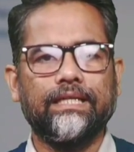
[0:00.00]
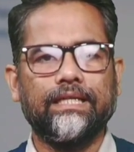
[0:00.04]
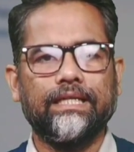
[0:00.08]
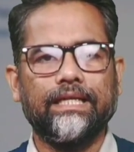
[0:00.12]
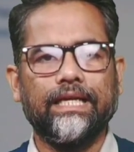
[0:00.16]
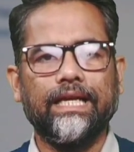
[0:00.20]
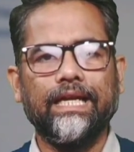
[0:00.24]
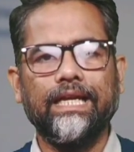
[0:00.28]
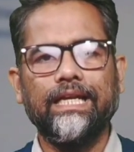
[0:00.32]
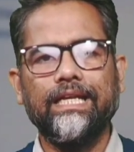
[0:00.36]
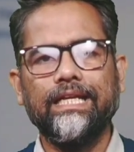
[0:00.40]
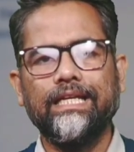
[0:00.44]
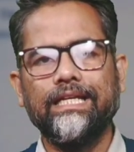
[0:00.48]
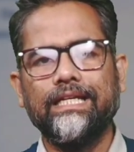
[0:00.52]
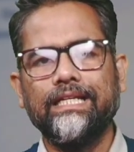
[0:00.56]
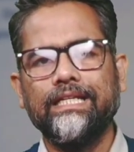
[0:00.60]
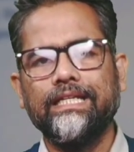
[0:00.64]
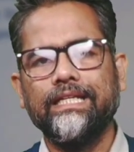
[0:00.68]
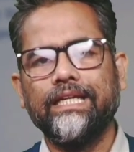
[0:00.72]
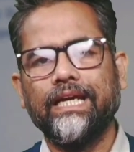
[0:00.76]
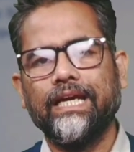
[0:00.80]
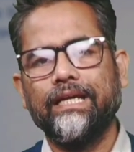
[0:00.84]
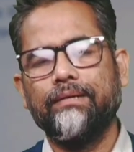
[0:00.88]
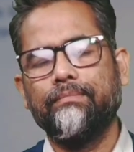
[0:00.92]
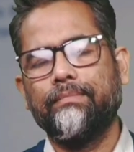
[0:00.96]

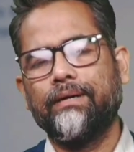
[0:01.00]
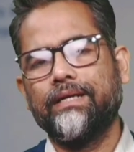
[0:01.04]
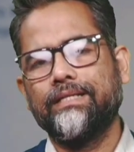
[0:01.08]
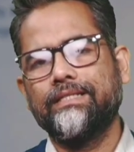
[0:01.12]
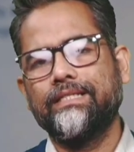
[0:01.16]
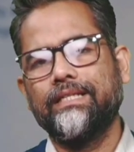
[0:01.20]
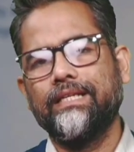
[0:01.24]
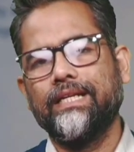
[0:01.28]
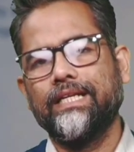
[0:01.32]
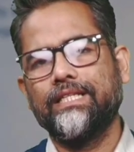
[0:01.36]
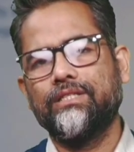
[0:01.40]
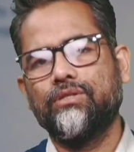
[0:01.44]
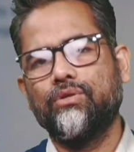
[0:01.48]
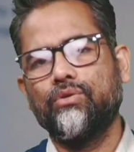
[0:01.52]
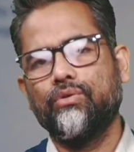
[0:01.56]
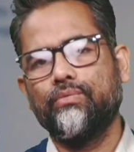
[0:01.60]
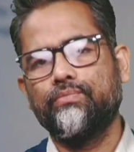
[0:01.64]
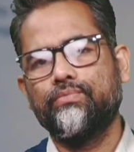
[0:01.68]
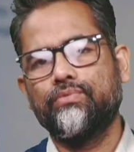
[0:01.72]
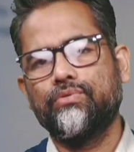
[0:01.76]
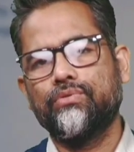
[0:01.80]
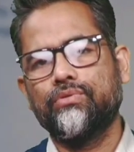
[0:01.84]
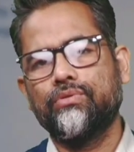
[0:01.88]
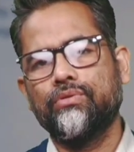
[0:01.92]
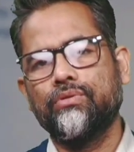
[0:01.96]
elderly, and marginalized
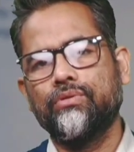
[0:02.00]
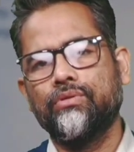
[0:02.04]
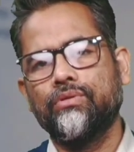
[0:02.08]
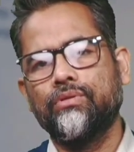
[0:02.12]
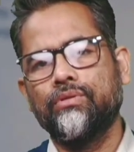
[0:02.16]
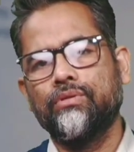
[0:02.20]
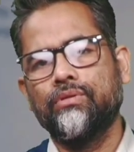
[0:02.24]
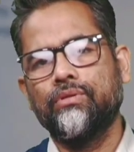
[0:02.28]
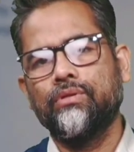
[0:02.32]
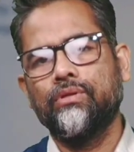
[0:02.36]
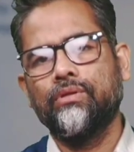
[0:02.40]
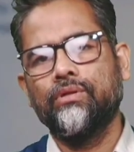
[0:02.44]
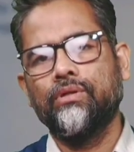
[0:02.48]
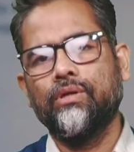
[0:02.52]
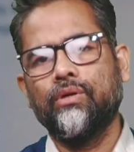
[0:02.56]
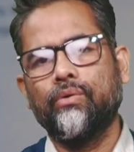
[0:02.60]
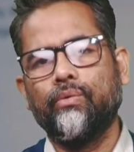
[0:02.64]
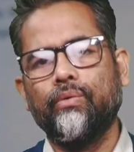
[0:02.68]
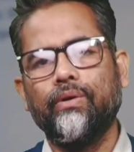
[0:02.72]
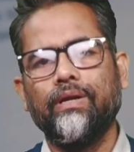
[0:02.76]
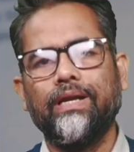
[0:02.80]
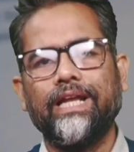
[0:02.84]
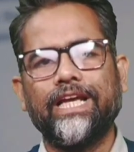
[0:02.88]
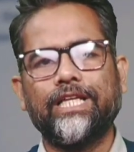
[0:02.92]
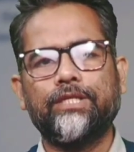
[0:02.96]
groups.
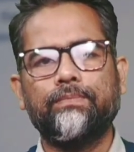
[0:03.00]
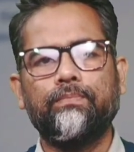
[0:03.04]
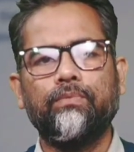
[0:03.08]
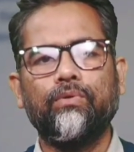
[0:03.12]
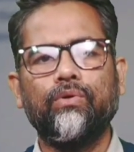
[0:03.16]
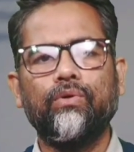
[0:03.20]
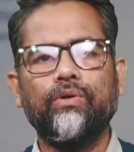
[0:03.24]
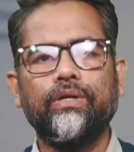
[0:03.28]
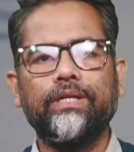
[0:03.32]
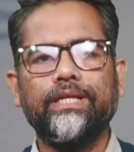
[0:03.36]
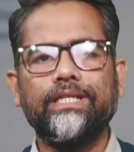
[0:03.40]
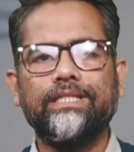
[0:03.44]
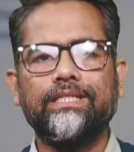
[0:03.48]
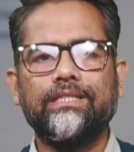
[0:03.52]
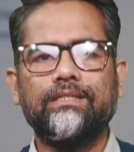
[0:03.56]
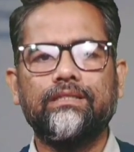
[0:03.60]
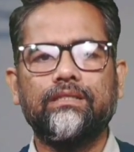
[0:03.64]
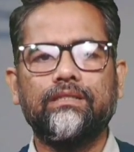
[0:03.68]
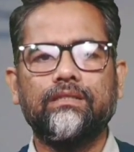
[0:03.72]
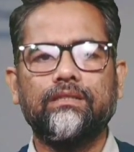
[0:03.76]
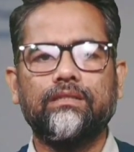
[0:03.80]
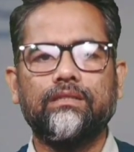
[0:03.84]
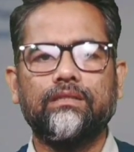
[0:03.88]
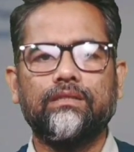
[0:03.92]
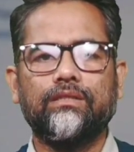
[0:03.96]
We will explore these
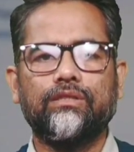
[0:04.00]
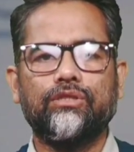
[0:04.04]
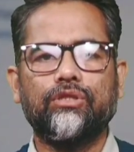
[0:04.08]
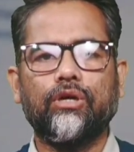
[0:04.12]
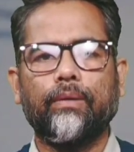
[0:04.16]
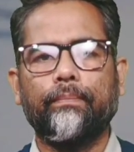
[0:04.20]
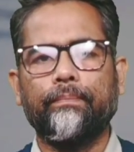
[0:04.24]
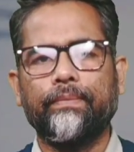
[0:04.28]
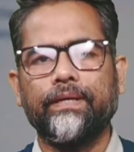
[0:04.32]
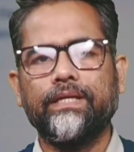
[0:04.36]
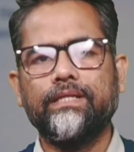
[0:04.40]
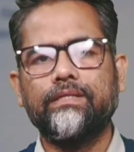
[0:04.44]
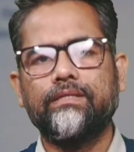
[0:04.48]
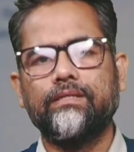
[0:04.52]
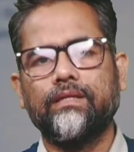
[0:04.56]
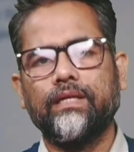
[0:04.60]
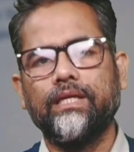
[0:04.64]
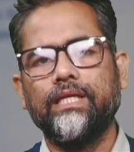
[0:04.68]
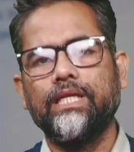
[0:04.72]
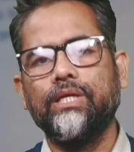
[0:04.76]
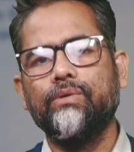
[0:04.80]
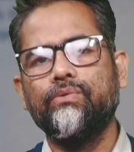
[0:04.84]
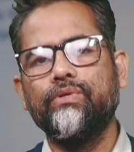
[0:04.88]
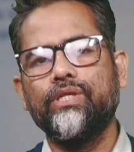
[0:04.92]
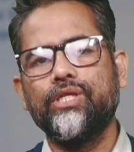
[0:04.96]
topics
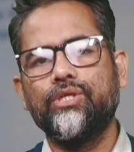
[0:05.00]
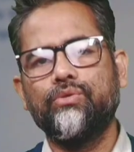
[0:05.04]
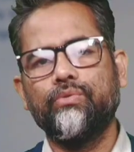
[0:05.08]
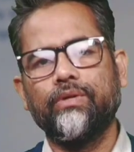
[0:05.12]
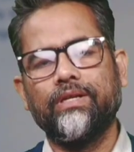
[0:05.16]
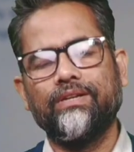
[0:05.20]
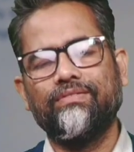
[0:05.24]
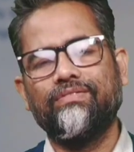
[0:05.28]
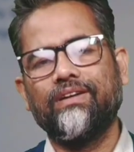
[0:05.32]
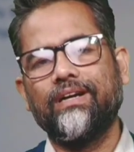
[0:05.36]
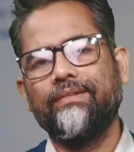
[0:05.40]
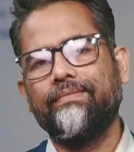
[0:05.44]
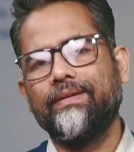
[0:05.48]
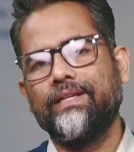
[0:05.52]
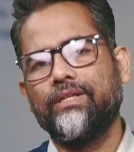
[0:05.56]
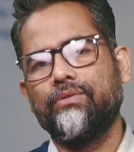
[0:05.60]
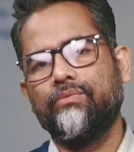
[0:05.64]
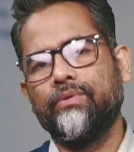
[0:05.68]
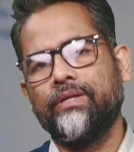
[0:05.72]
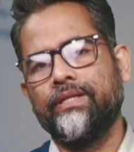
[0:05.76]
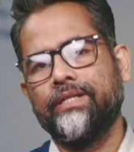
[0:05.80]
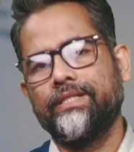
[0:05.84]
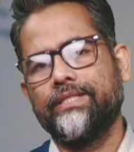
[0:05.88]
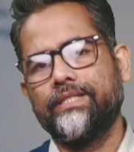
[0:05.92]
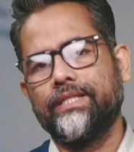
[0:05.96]
in Unit 25 and
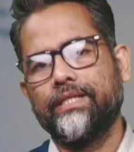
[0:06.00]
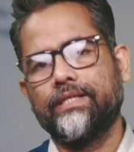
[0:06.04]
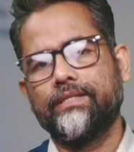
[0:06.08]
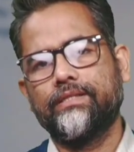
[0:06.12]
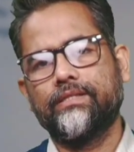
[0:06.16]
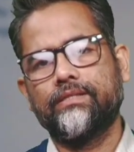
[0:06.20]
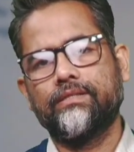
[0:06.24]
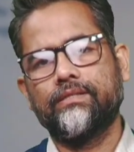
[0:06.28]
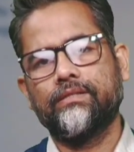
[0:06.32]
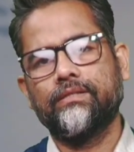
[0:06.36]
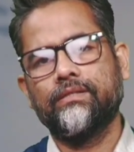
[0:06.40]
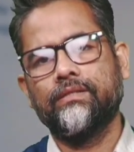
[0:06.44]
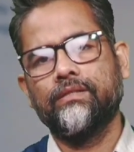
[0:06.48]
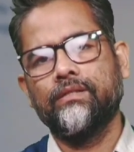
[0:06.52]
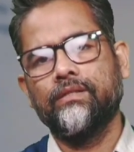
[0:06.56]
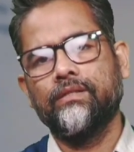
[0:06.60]
26.